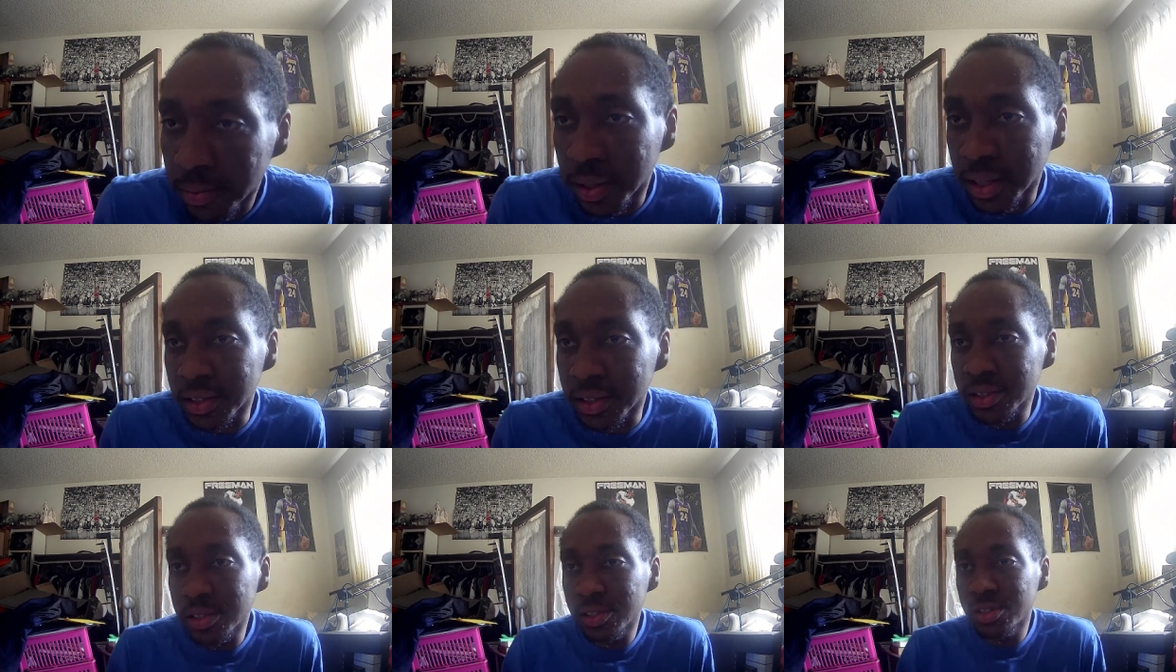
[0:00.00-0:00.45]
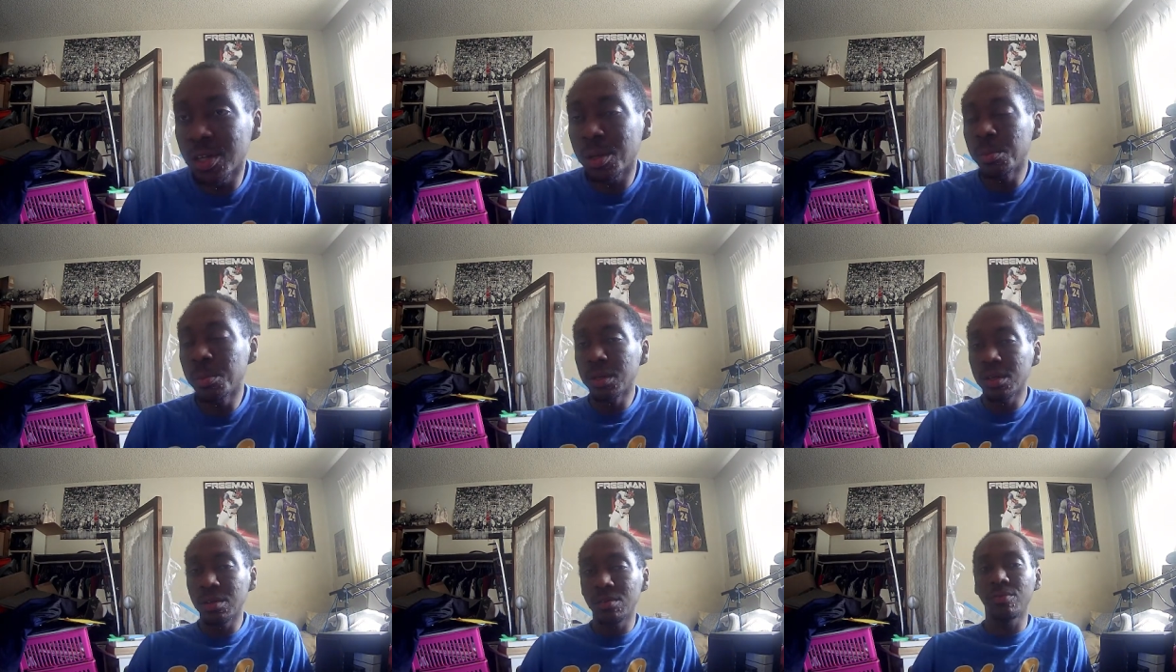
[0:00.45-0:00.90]
My
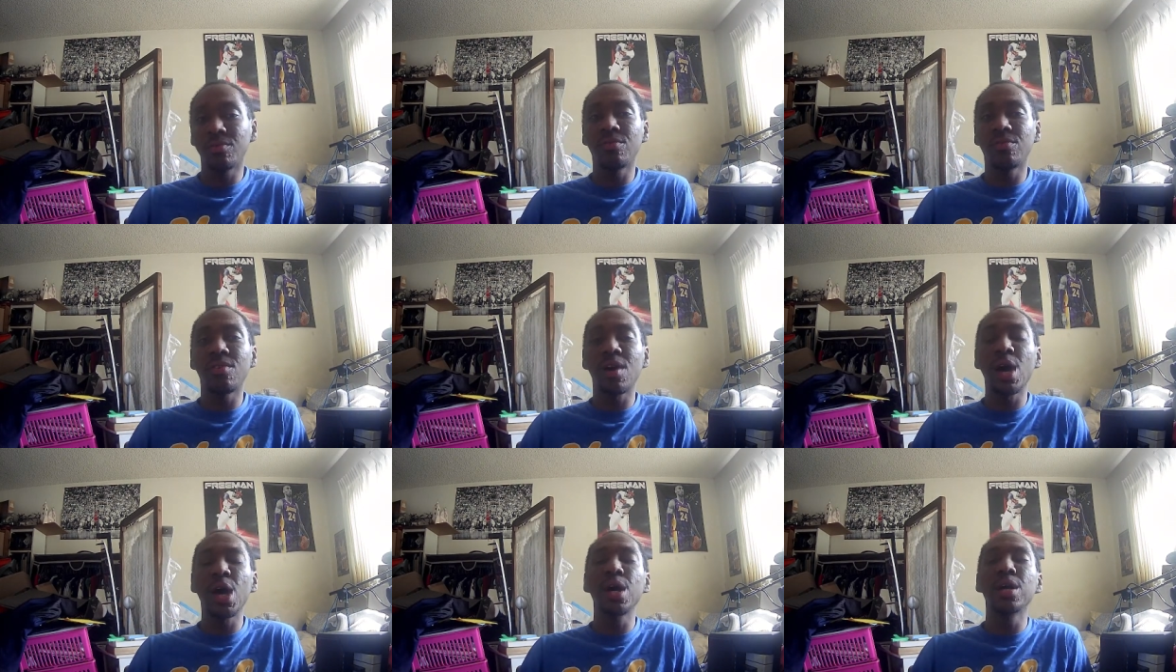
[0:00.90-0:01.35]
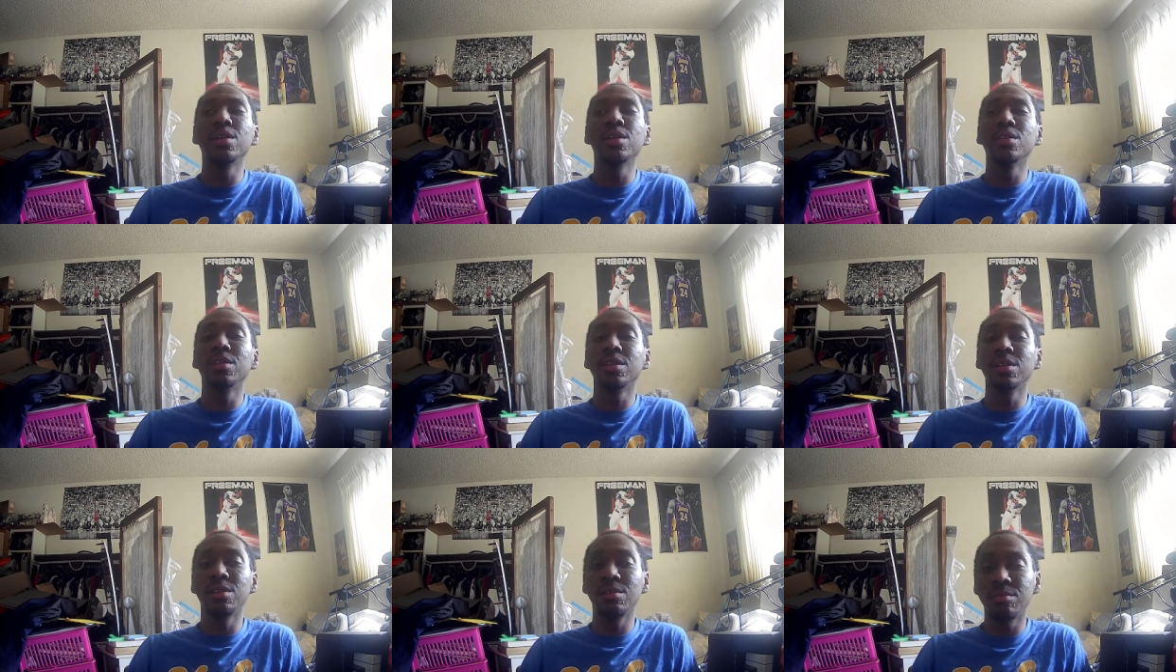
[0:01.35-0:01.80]
stomach
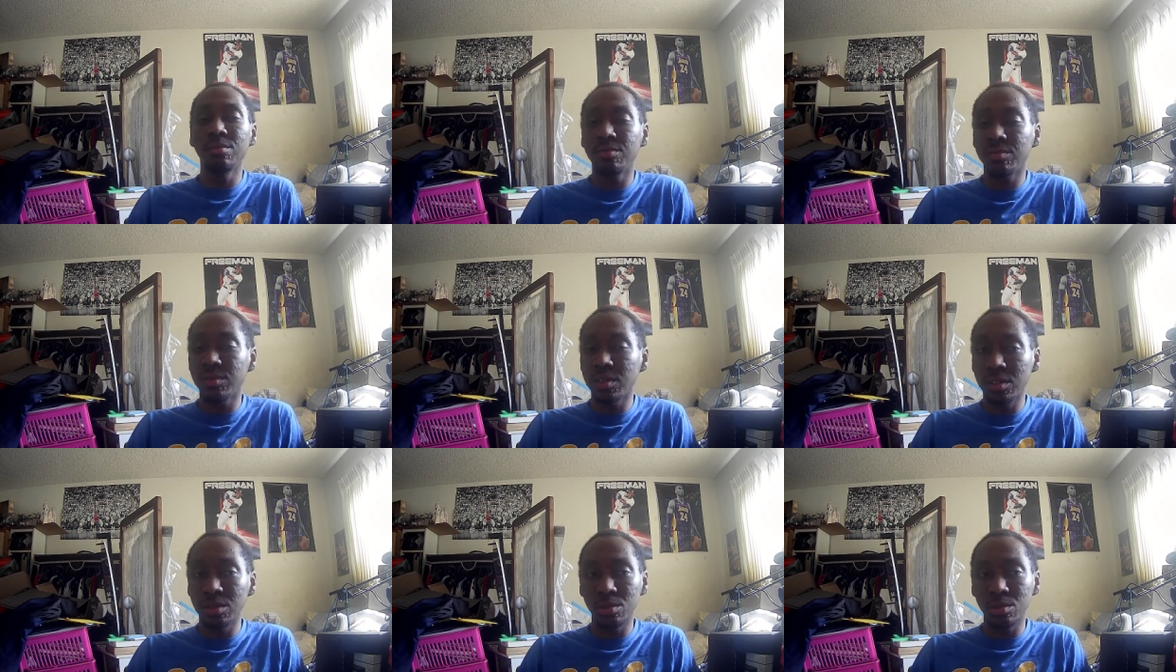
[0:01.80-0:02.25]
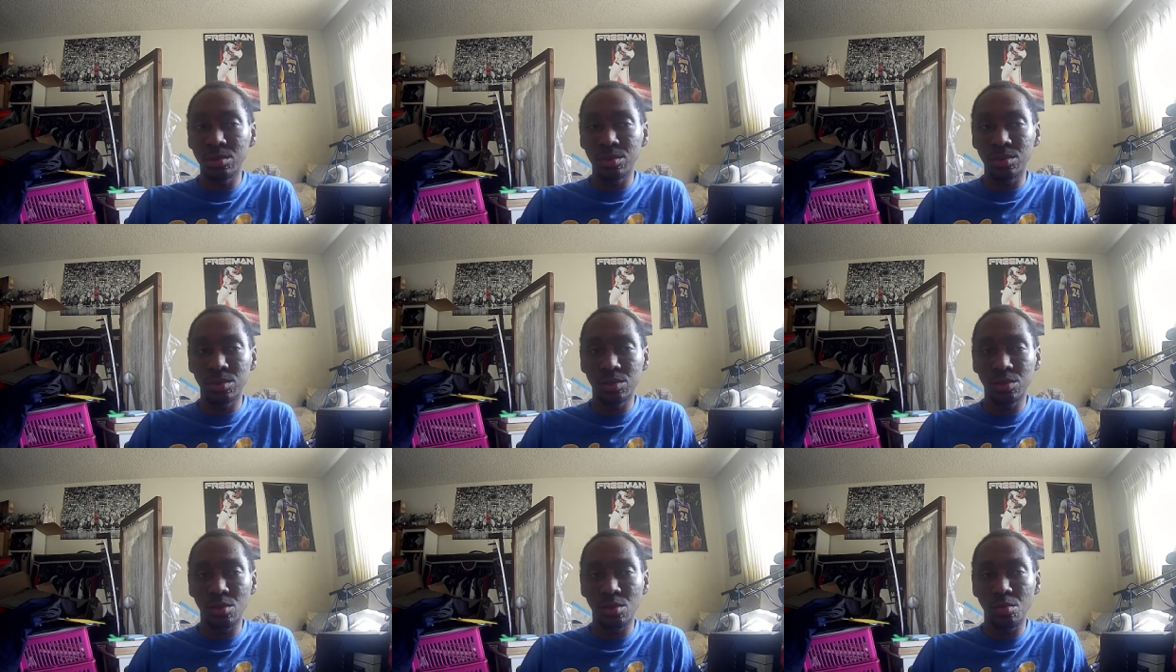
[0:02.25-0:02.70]
finally feels
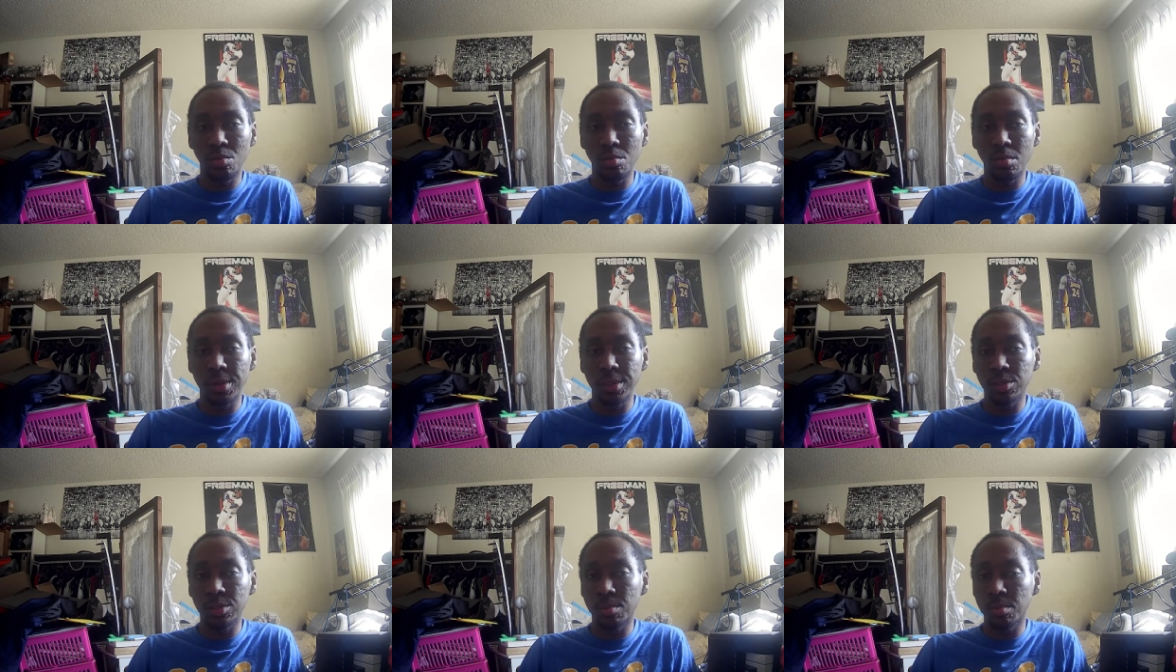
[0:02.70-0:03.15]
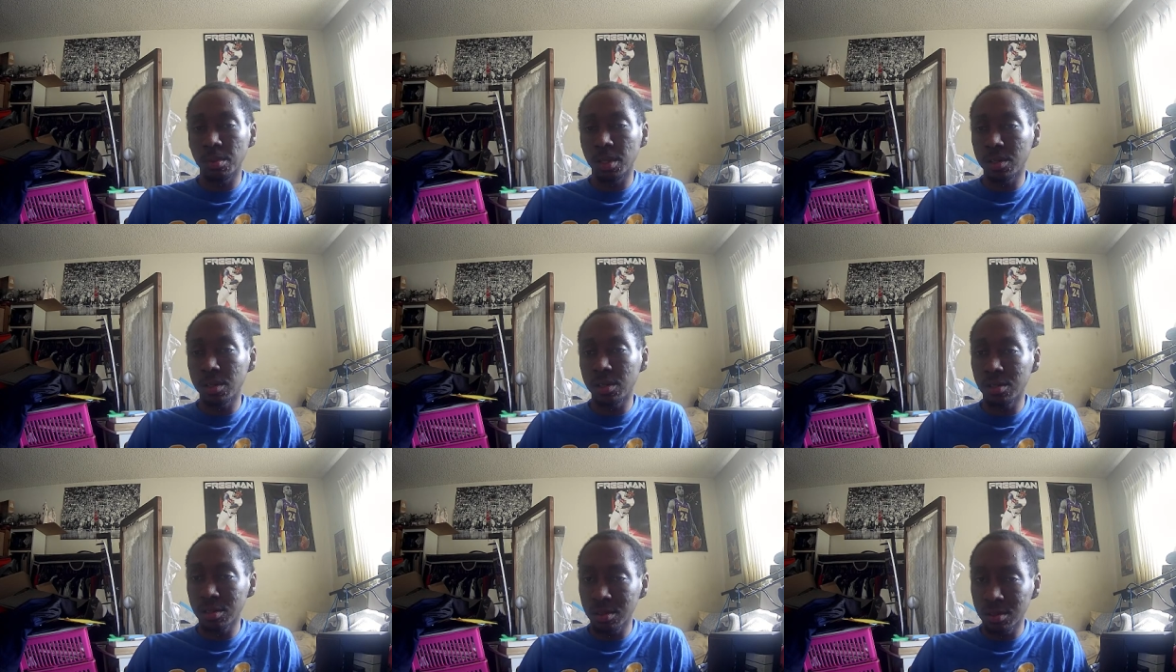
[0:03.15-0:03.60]
so much
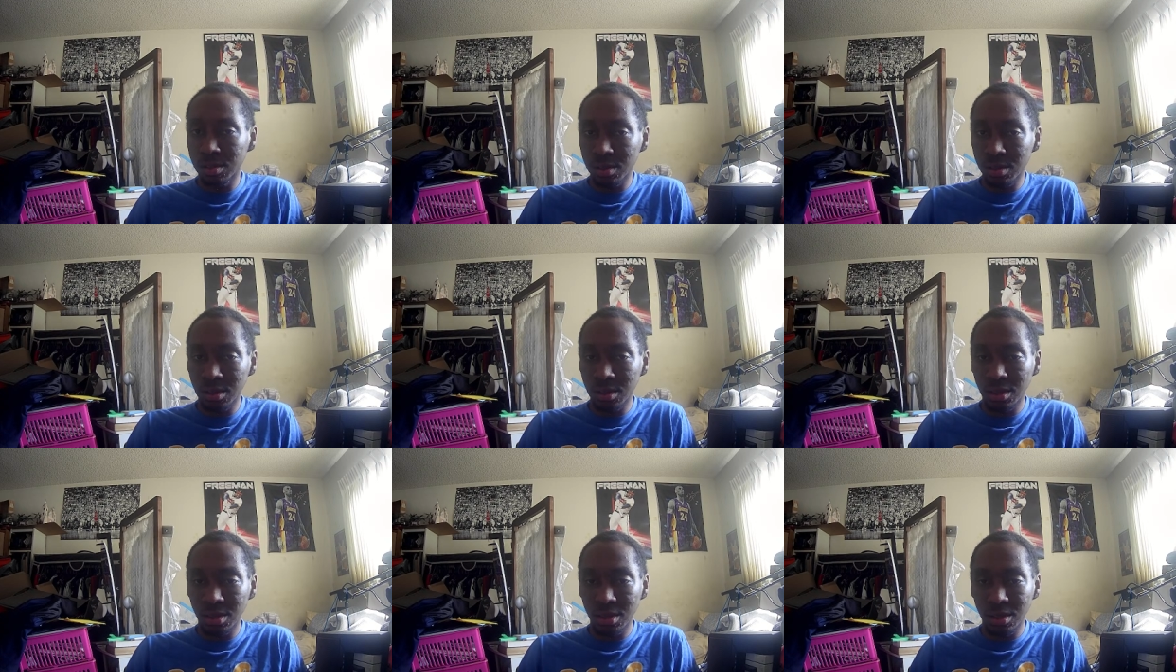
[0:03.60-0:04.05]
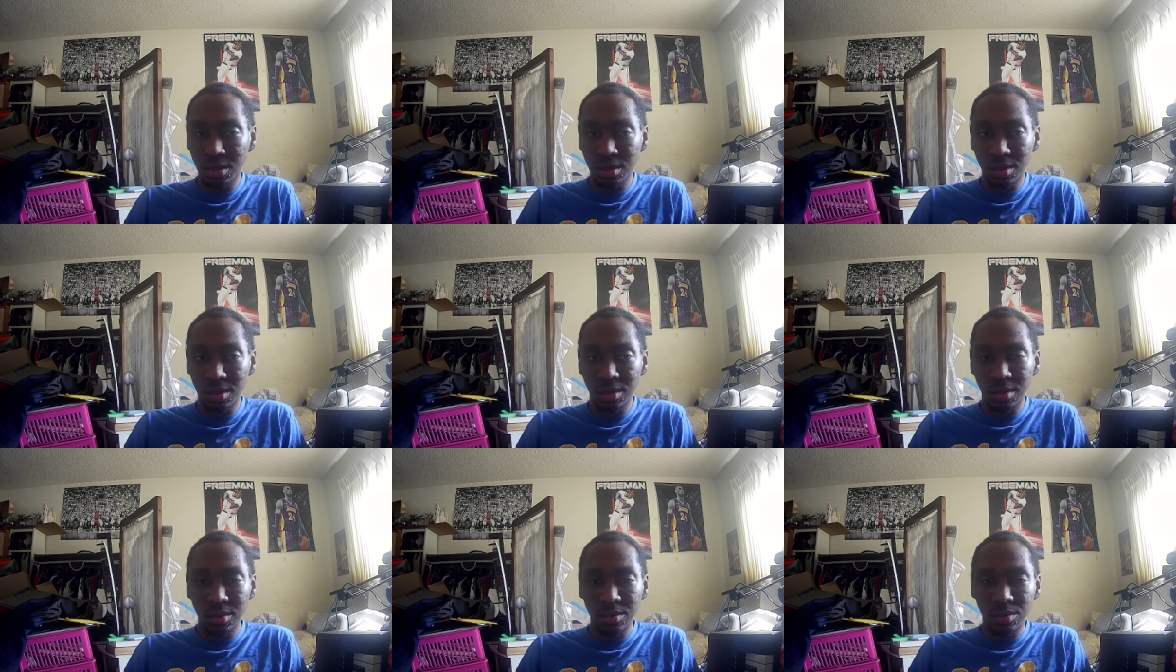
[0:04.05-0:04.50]
better.
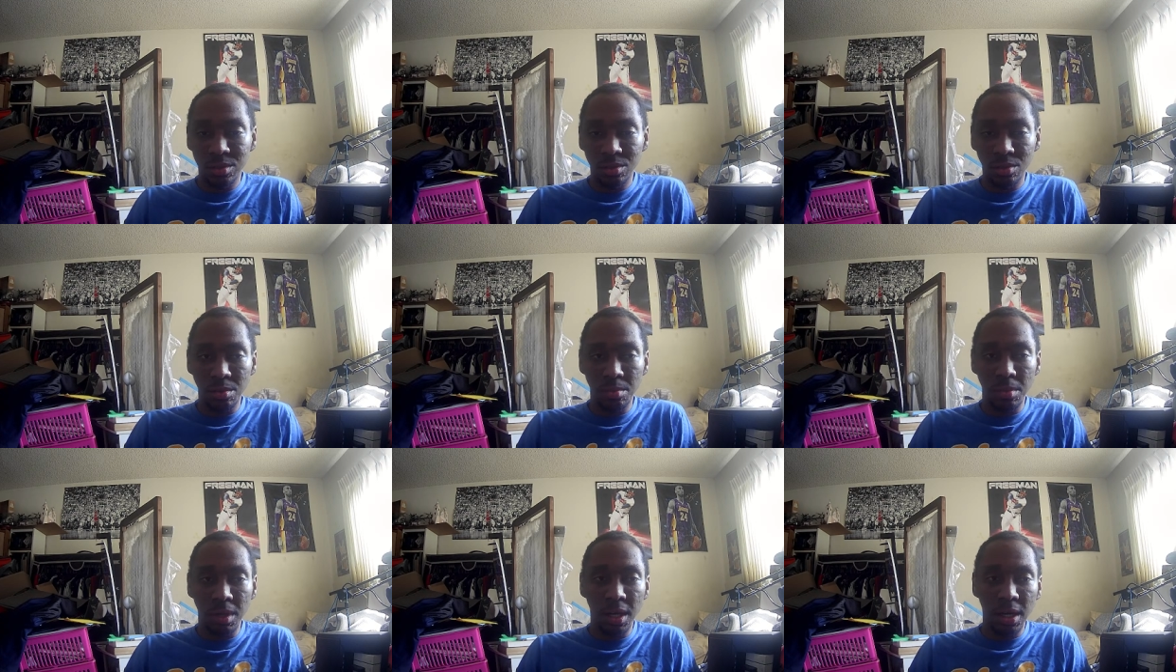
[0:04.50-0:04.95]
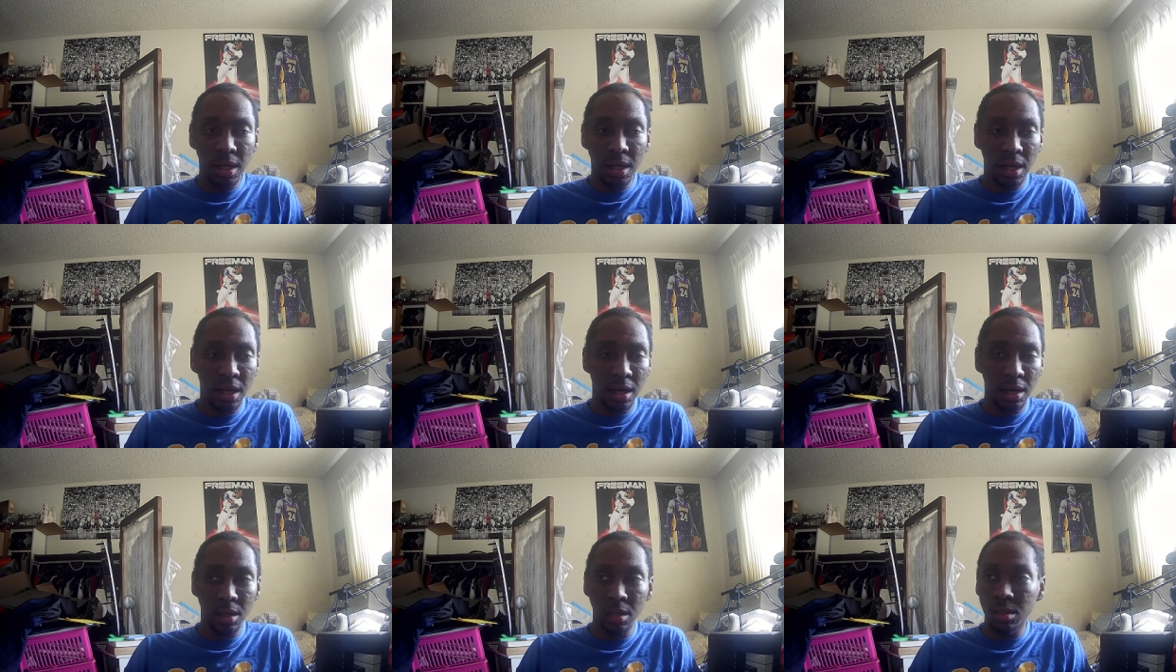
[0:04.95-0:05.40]
So we're back
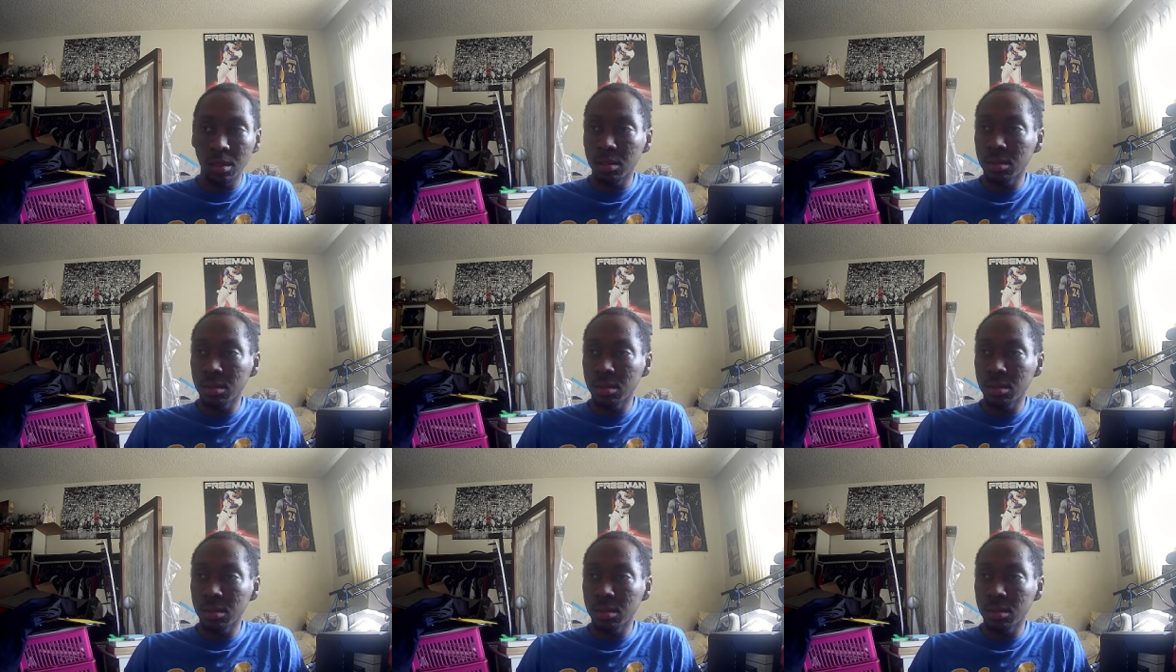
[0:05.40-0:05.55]
at it.